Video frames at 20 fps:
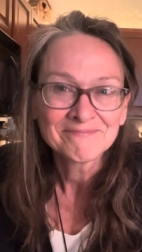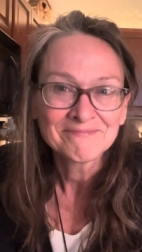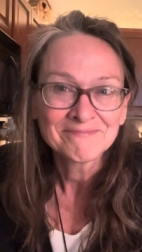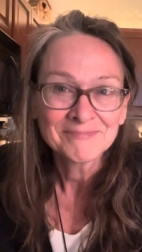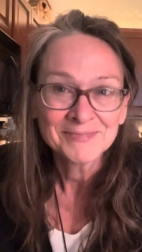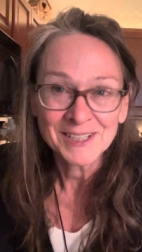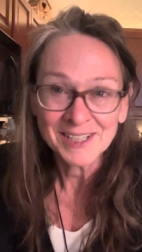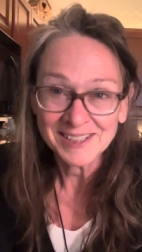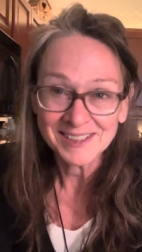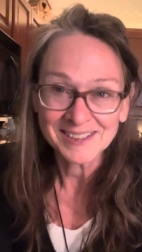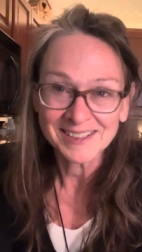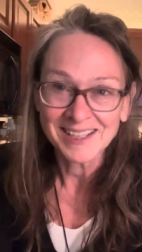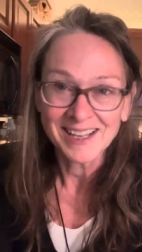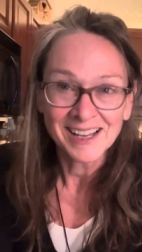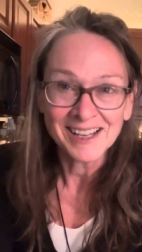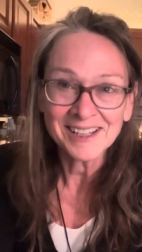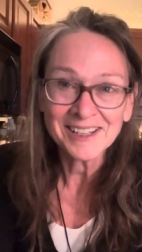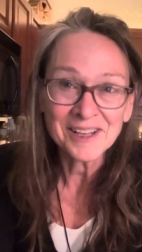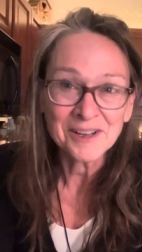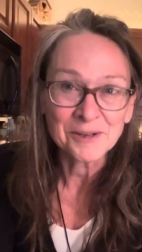Yes,
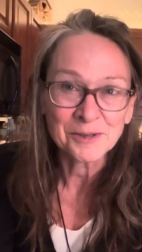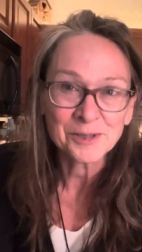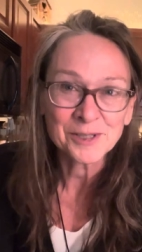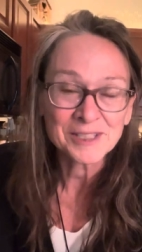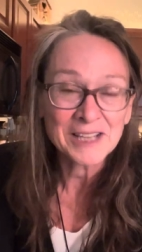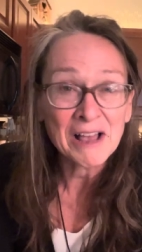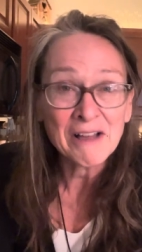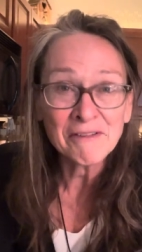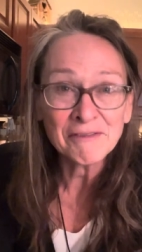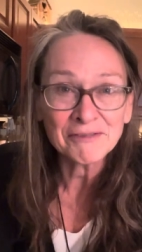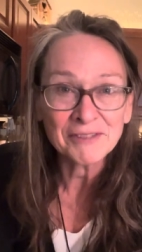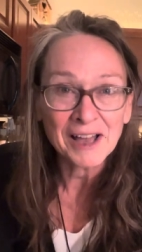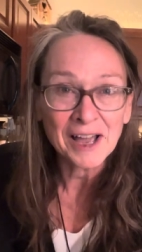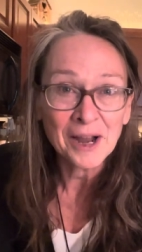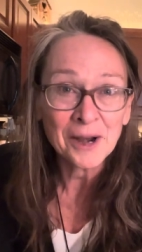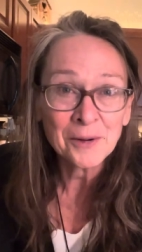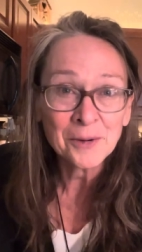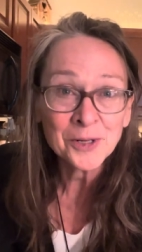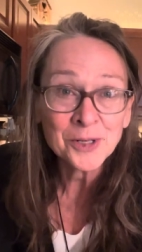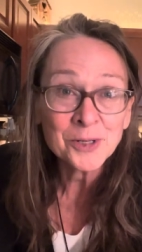hello self,
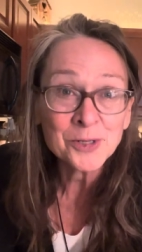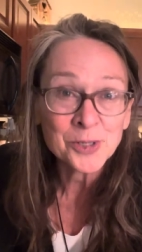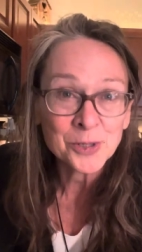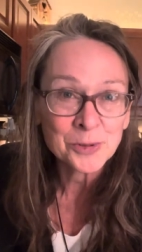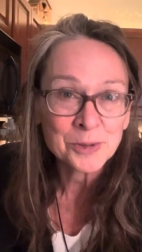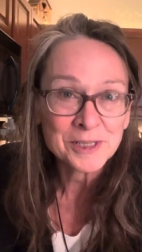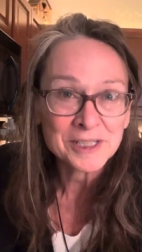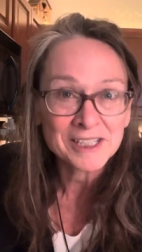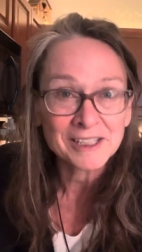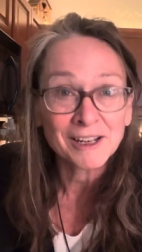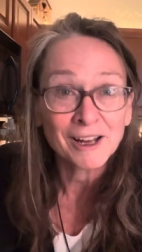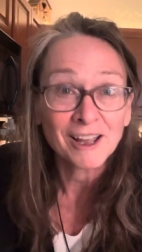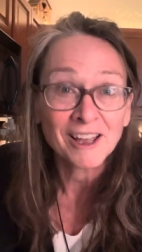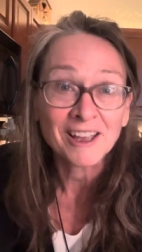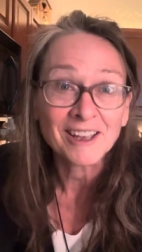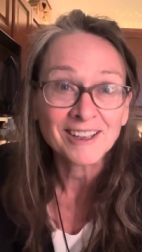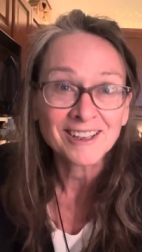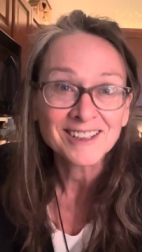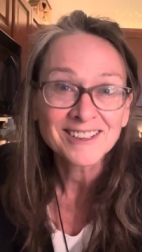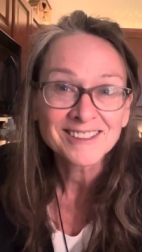how are you doing
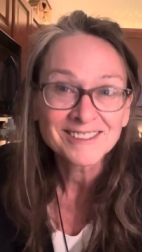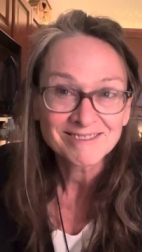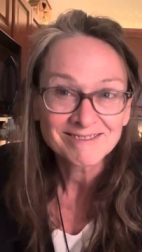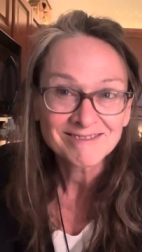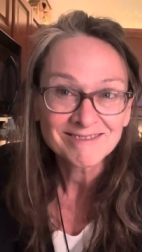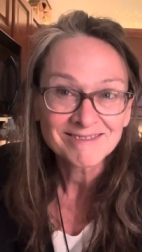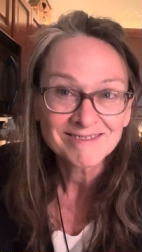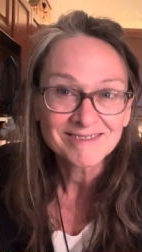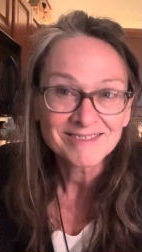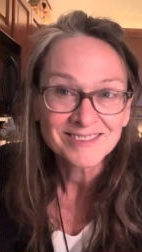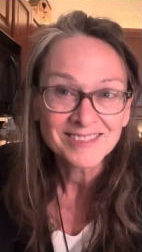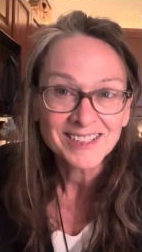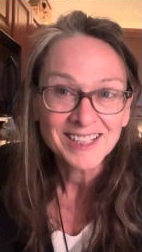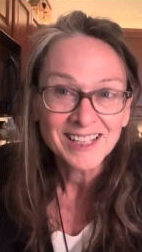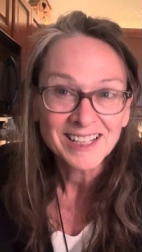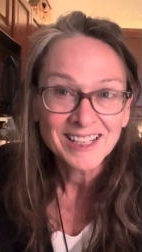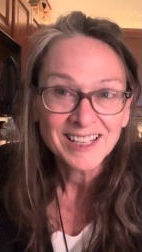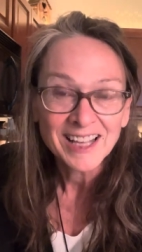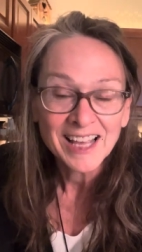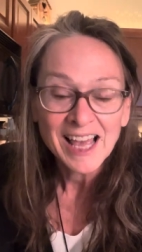today?
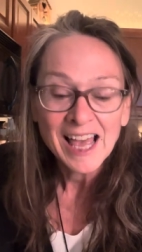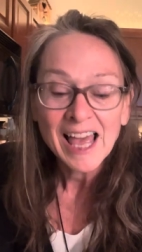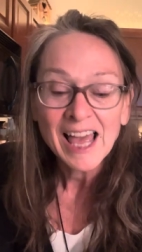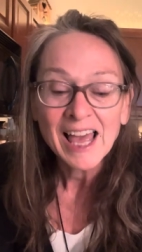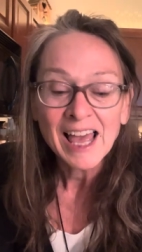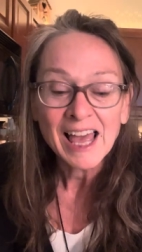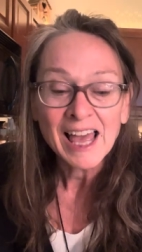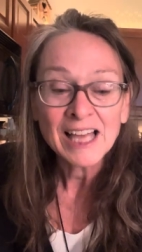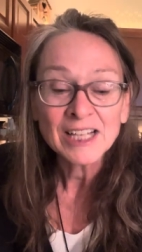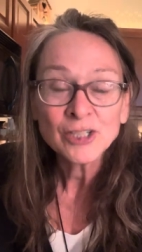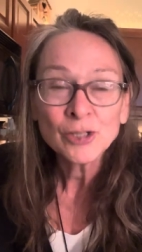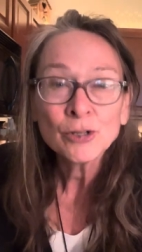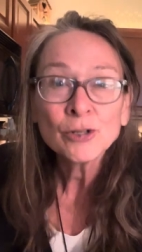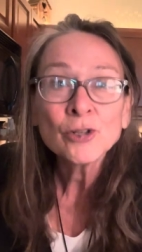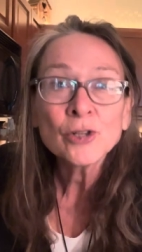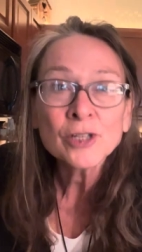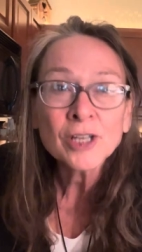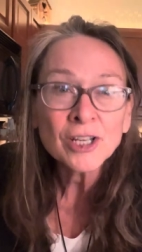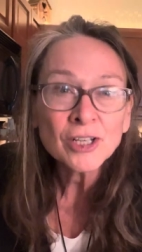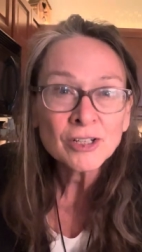And you
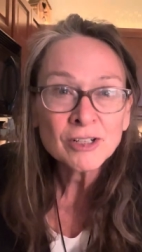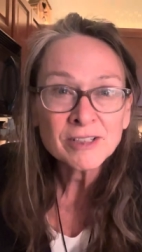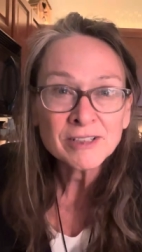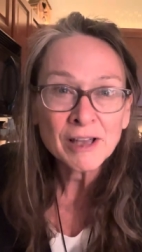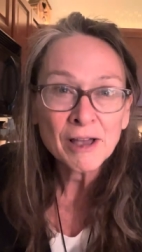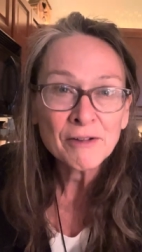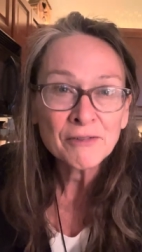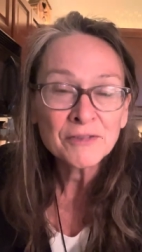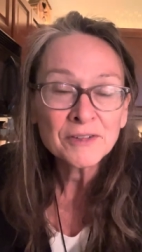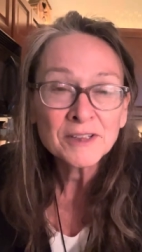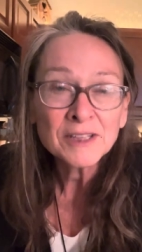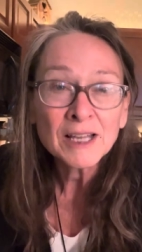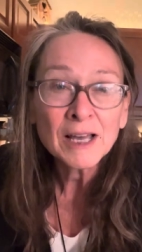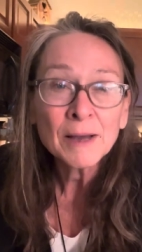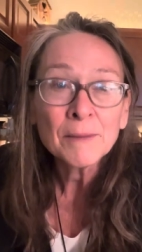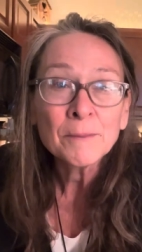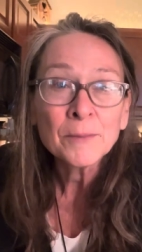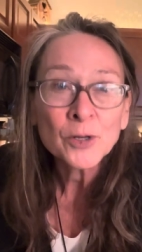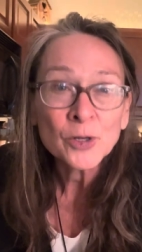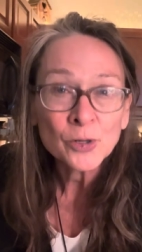look at yourself in that
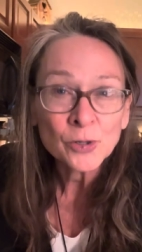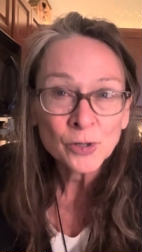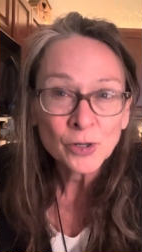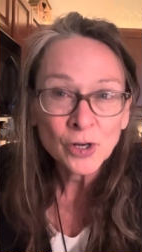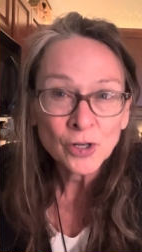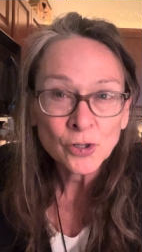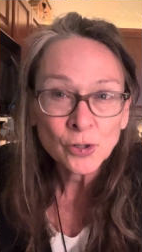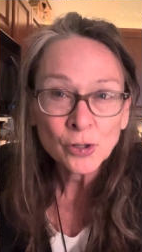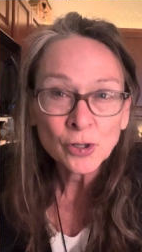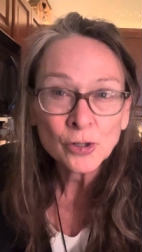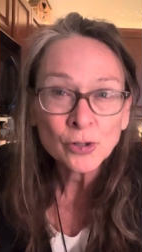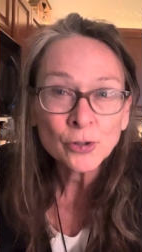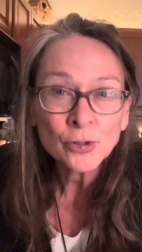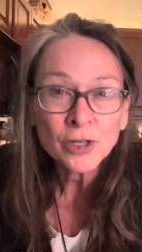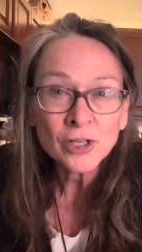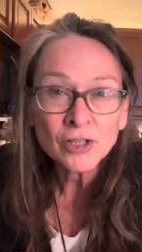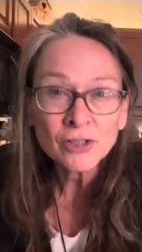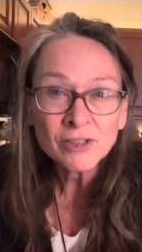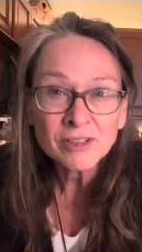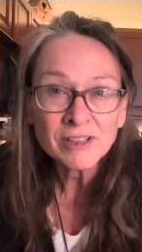mirror and you can look
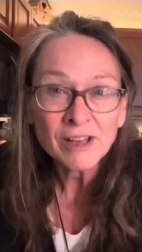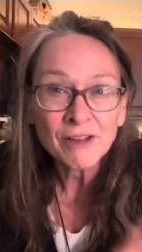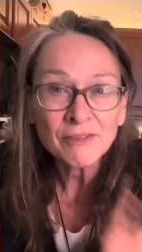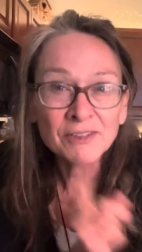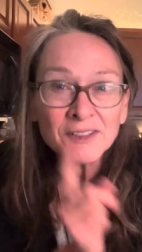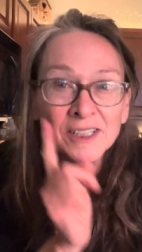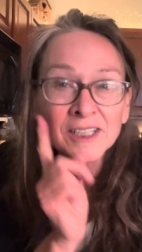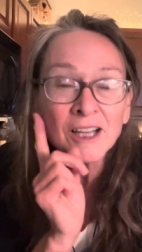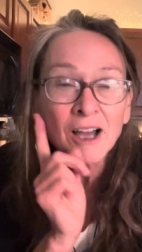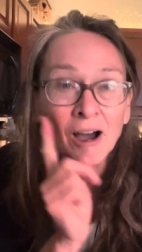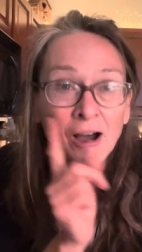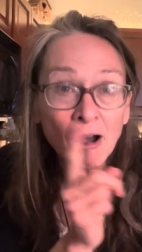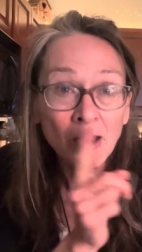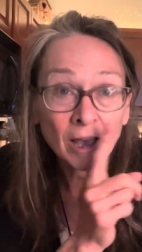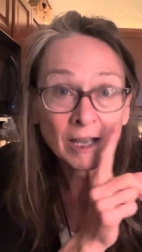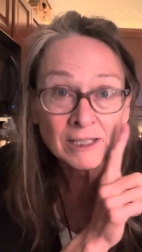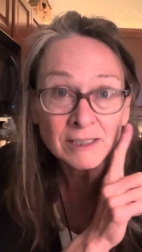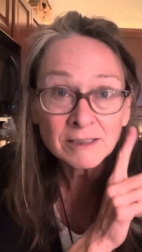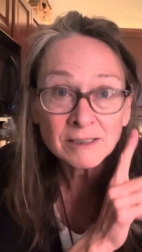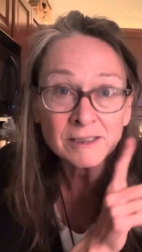at yourself in the
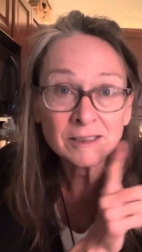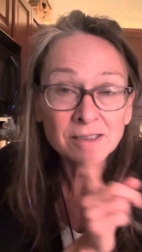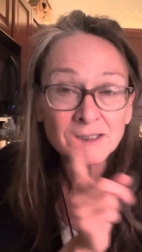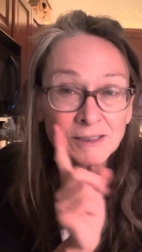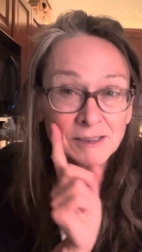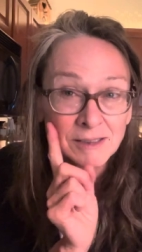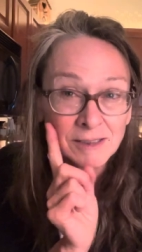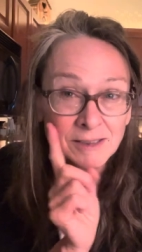eyes.